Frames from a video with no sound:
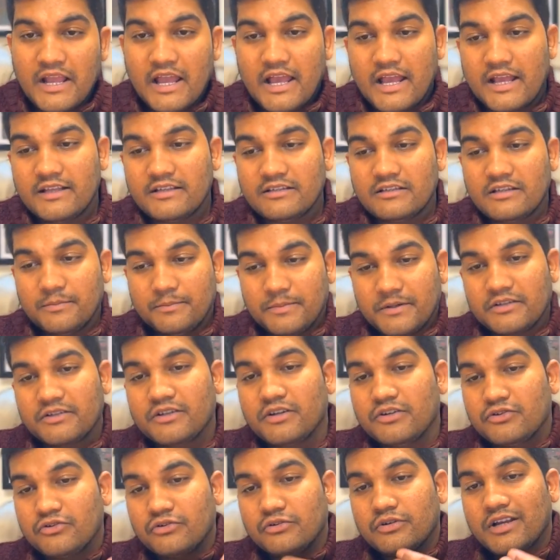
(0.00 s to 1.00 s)
Hence, the
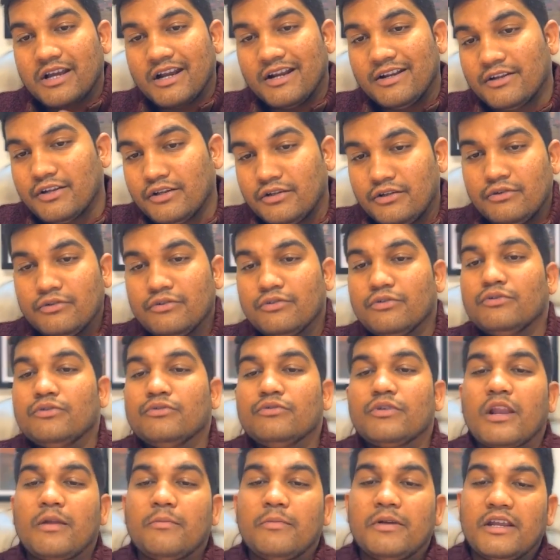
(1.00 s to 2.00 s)
person should continue to
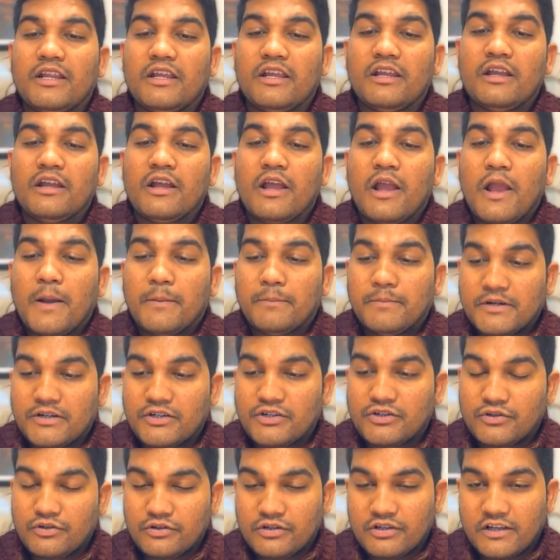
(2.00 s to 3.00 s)
do remedy, but
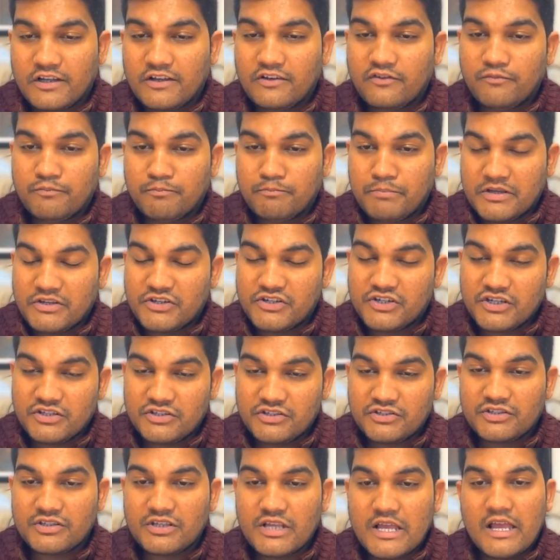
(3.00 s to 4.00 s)
should keep
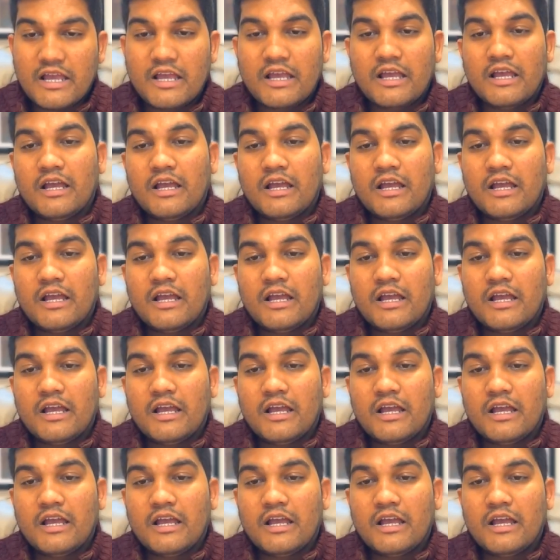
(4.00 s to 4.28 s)
patience